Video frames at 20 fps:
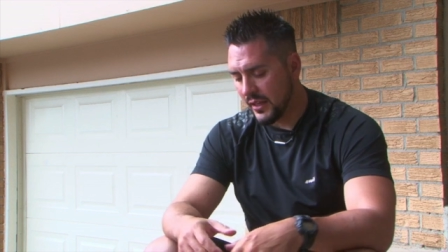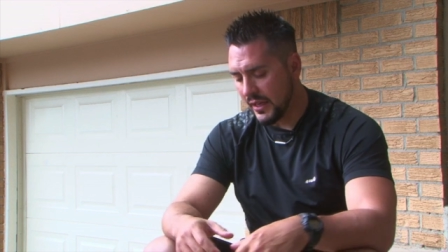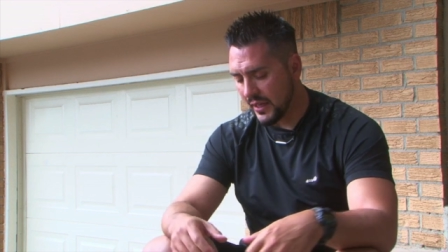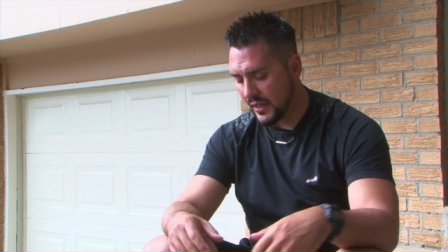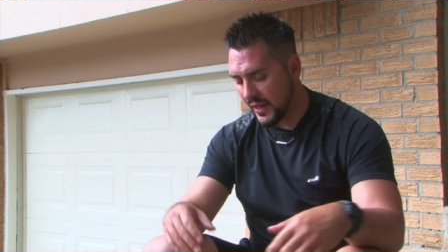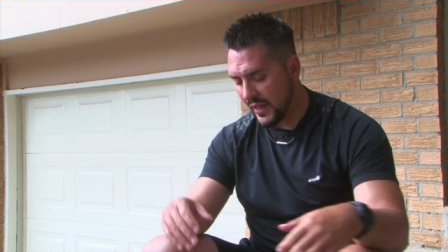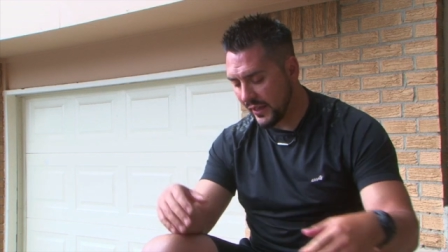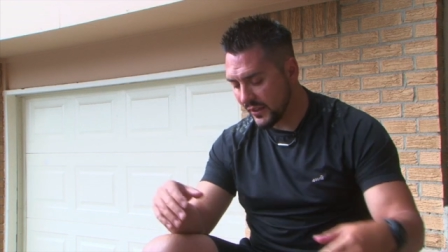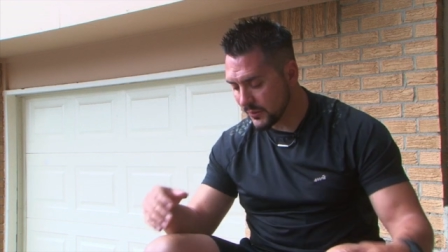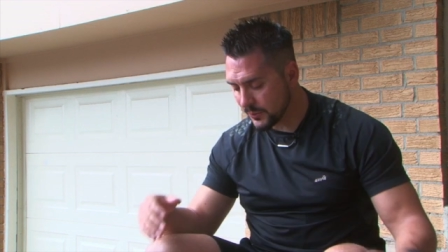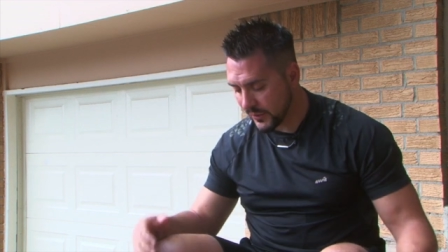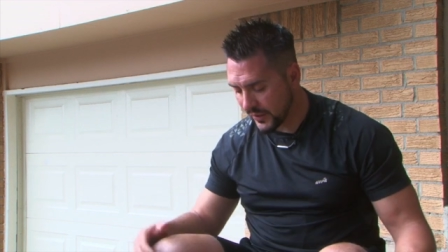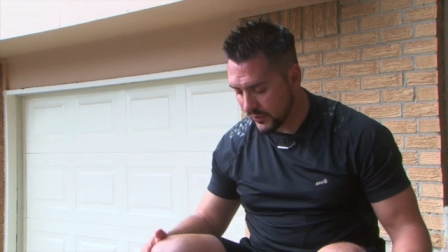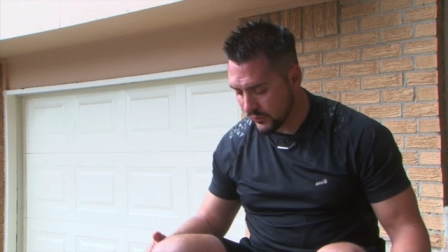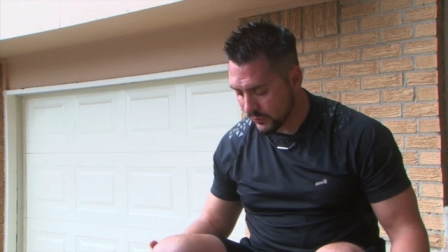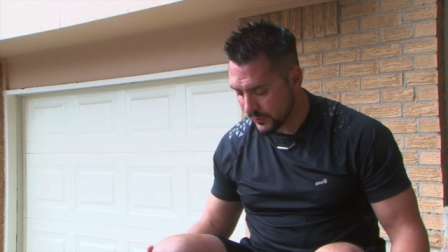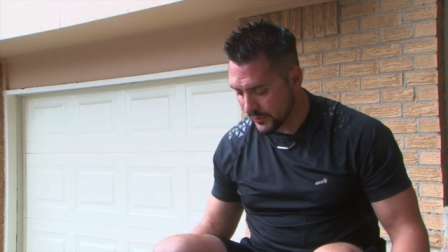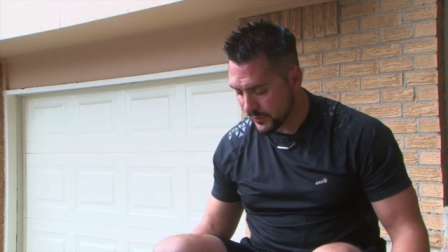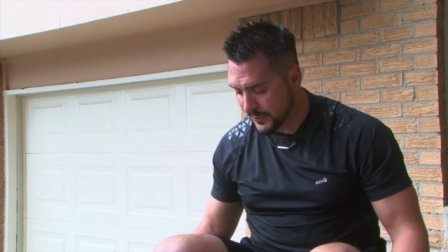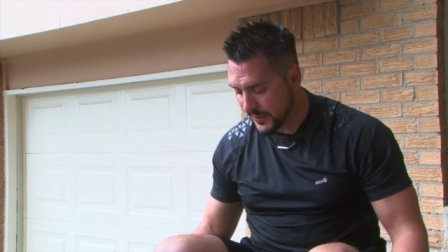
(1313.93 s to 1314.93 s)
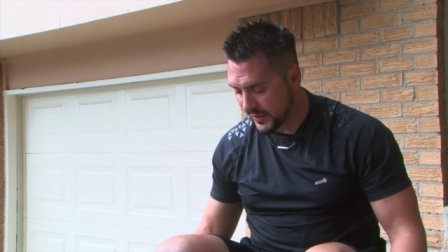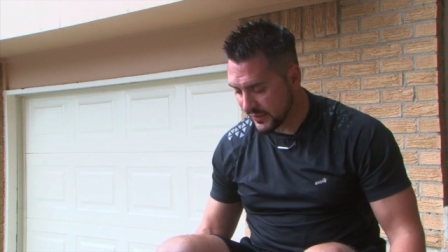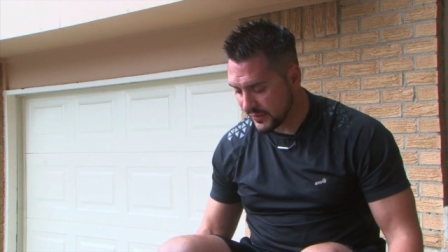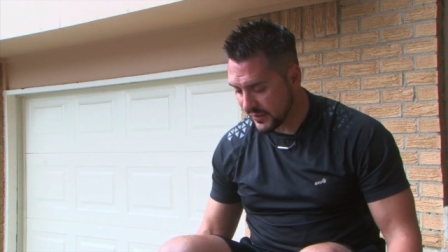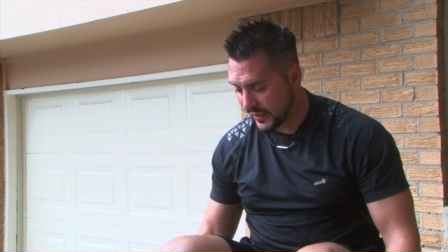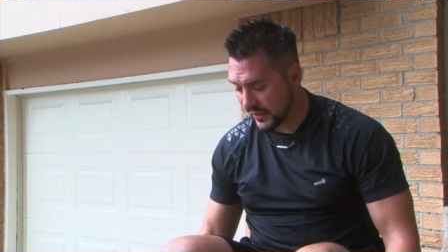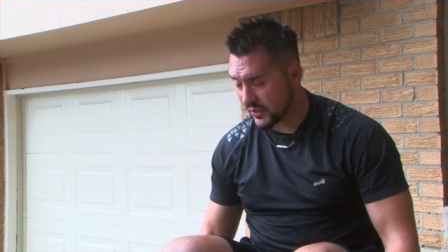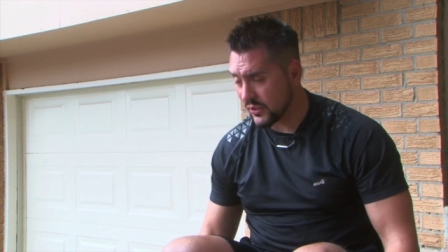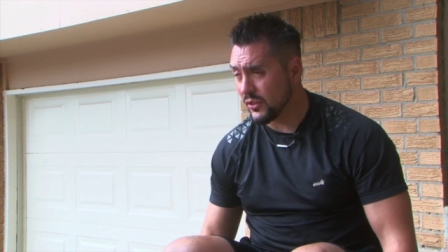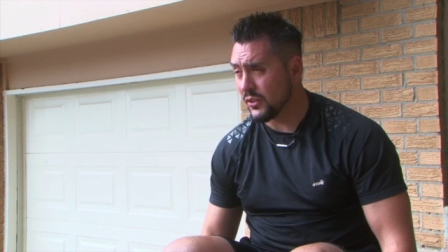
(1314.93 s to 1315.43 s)
and I explained to him as best
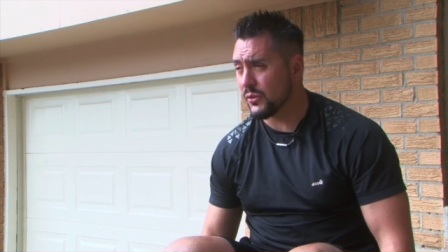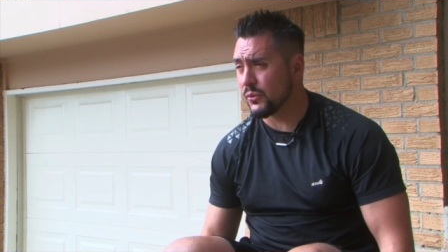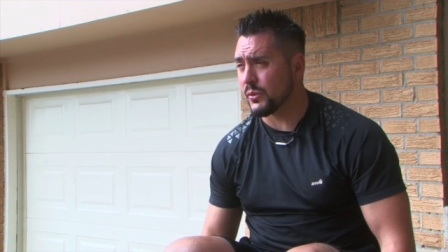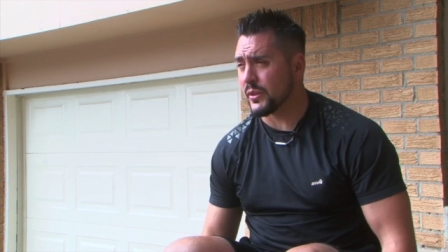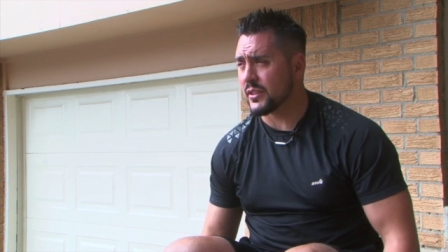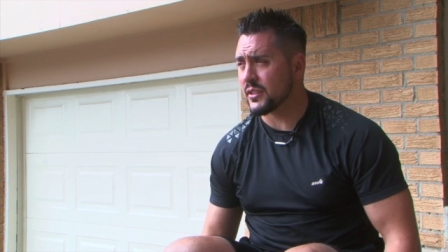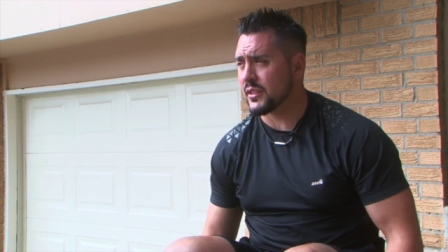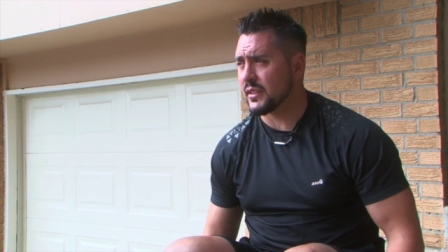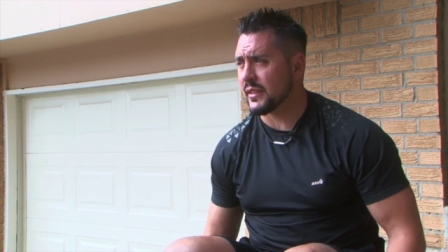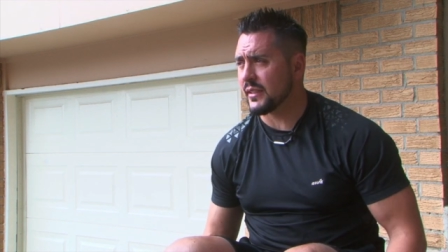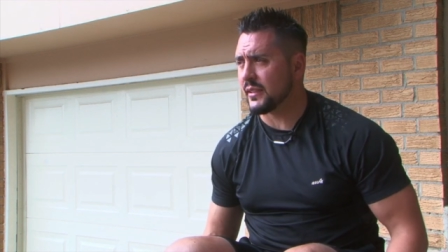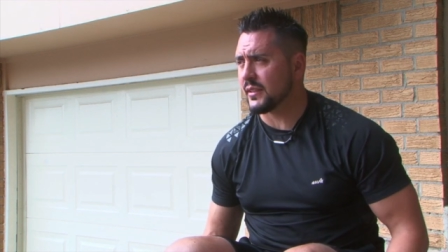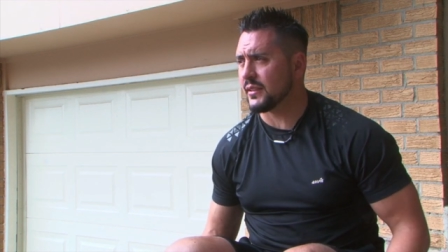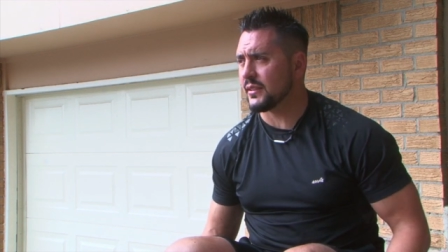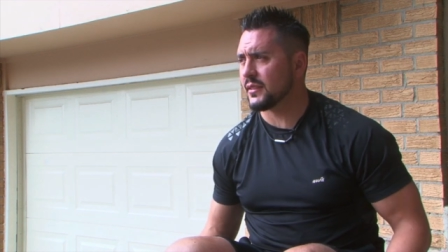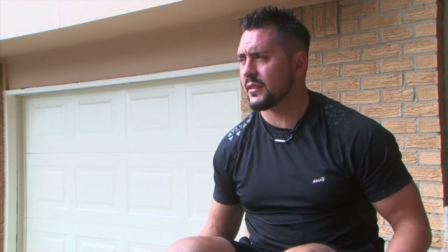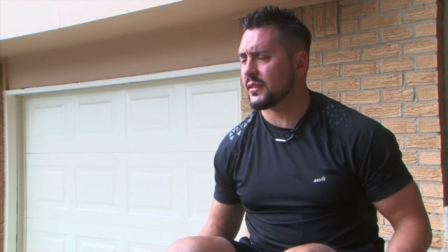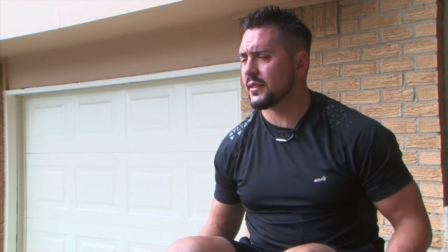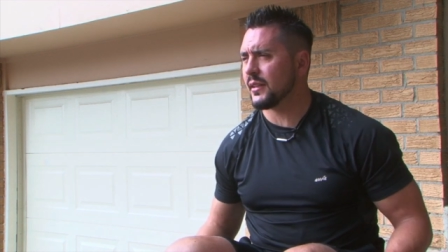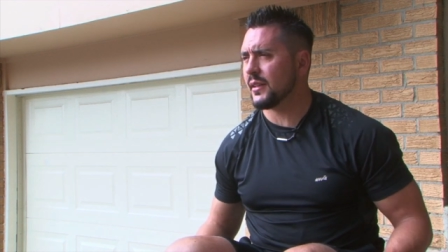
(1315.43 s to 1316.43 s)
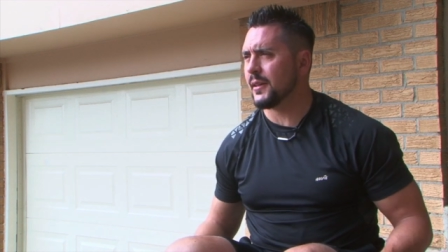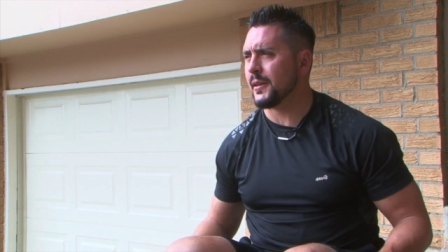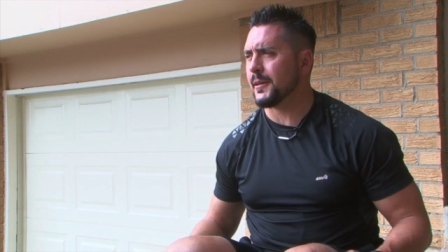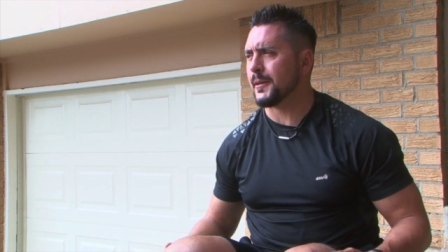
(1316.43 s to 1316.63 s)
I could, which is